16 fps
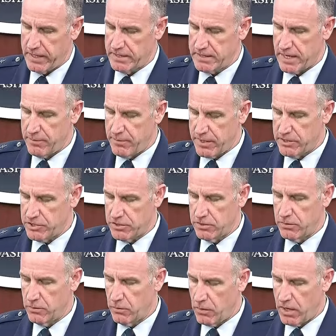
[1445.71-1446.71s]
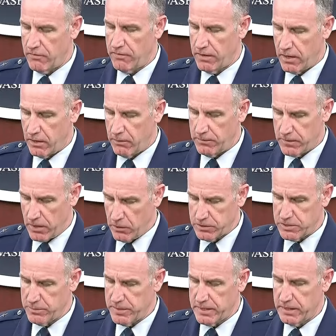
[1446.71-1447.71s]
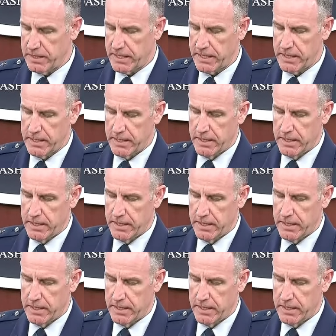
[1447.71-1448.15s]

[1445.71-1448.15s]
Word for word: As I mentioned, Wafa, ultimately,